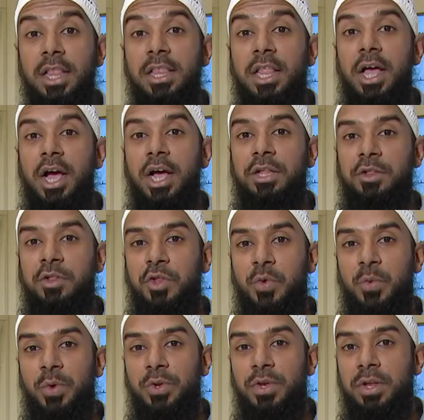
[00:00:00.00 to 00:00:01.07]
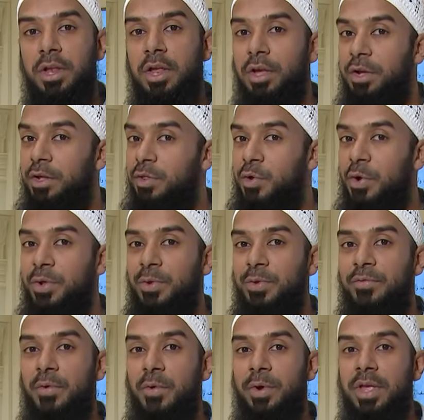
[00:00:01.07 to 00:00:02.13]
Allah Azza wa Jal is going
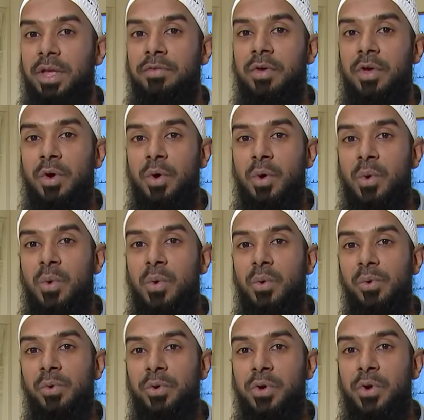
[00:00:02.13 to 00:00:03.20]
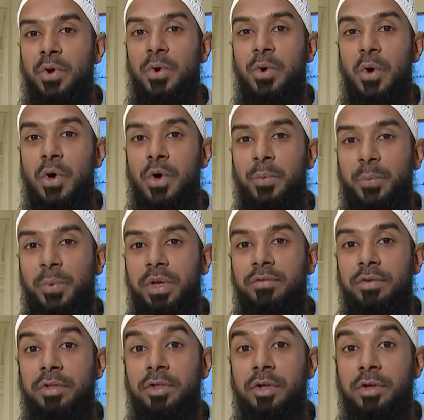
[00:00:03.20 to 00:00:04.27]
to forgive all your
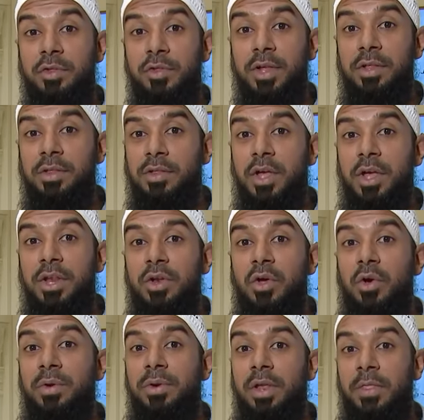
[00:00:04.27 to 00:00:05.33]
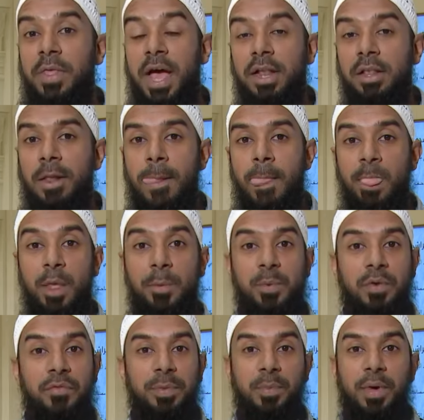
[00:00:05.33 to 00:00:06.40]
previous sins. Not only that, the
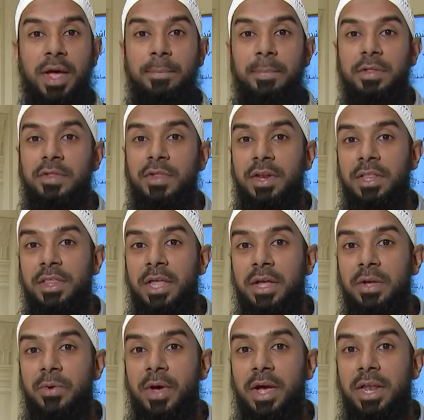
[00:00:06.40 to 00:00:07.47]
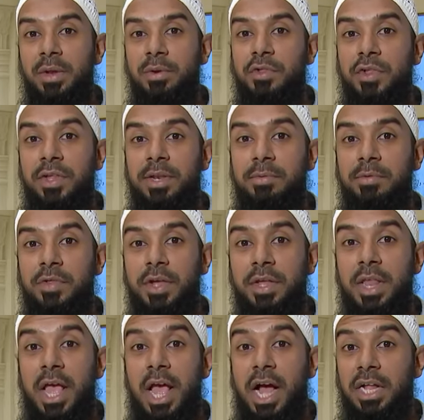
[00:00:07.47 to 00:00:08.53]
Prophet Muhammad sallallahu alayhi wa sallam
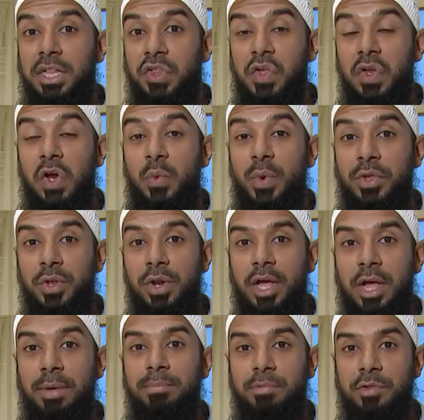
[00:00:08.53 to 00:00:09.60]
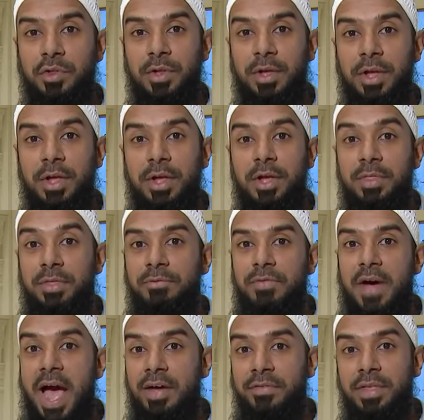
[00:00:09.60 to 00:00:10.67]
said, "As-salawat al-khams," the
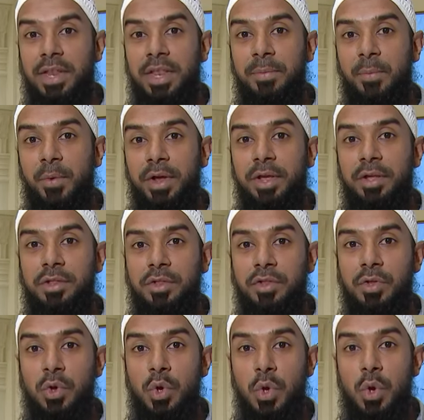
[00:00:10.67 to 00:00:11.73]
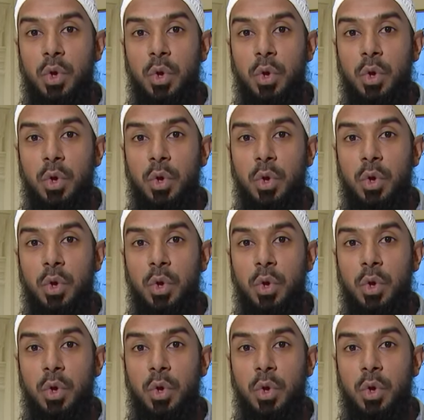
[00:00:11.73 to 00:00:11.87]
five daily prayers,